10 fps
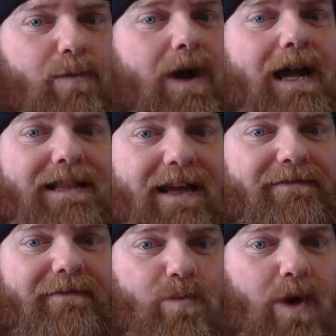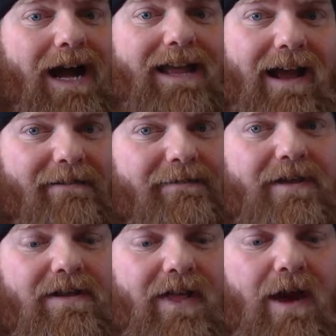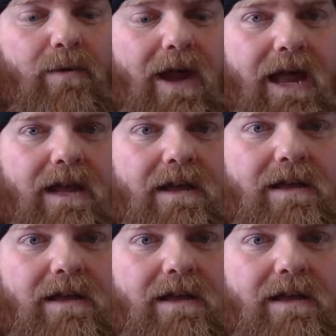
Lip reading: why I feel that way.